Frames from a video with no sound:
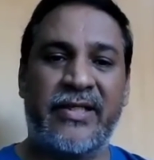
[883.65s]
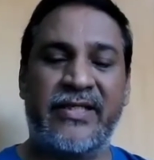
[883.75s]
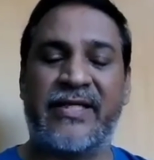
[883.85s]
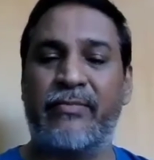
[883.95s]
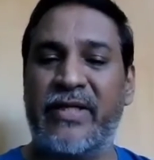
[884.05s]

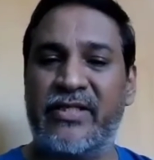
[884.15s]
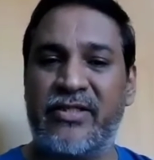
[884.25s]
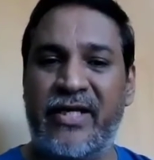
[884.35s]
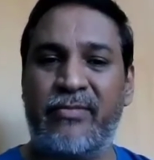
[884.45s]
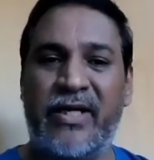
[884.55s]
These
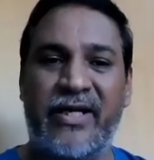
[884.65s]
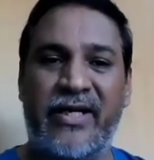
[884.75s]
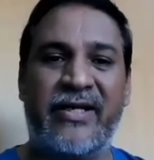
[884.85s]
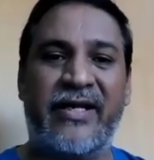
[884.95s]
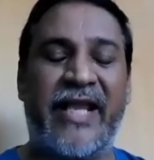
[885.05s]
companies need
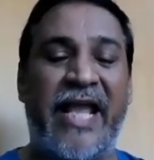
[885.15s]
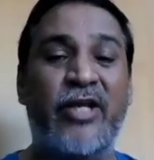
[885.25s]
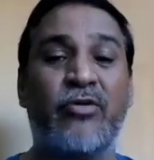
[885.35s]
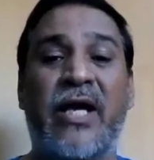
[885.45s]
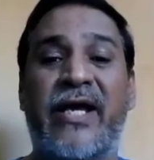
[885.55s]
money.
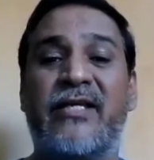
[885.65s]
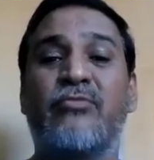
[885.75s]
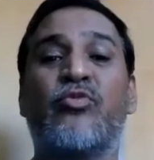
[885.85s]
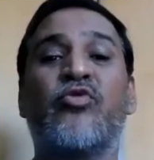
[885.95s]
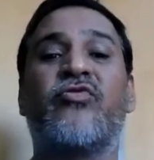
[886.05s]
Can you
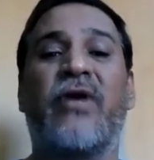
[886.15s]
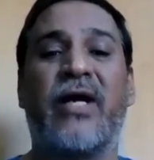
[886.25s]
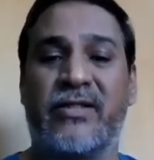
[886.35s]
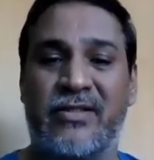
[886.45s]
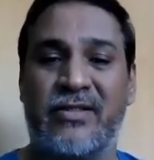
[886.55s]
guys move
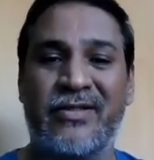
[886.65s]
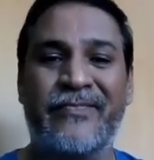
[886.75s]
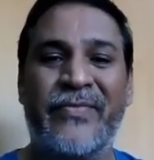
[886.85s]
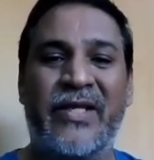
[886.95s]
fast?